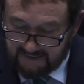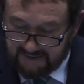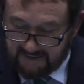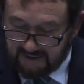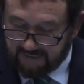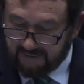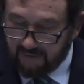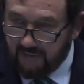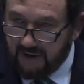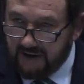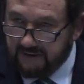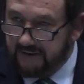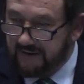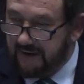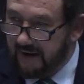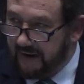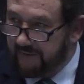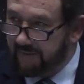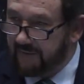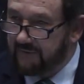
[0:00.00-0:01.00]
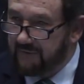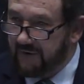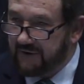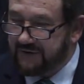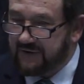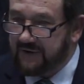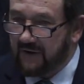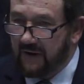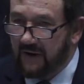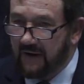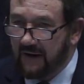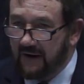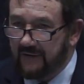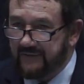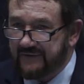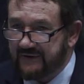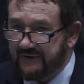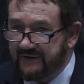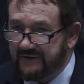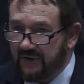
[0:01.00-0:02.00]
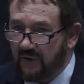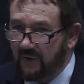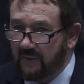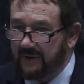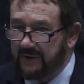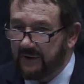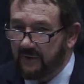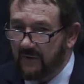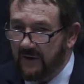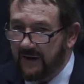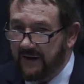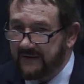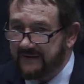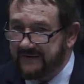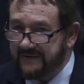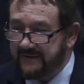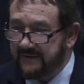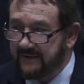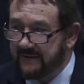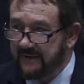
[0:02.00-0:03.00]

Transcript: and the way that they have enriched our lives in so many ways.